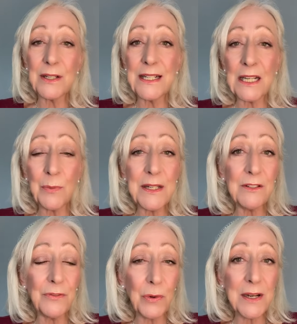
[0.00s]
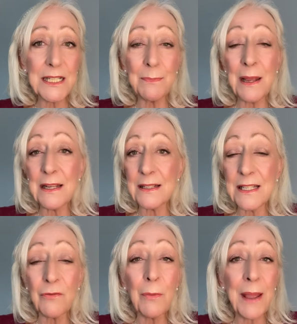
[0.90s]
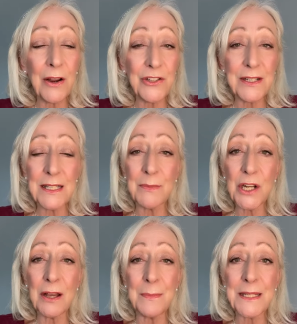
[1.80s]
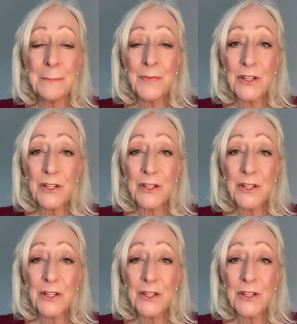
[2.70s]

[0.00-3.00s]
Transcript: are dealing with divorce, many several marriages sometimes,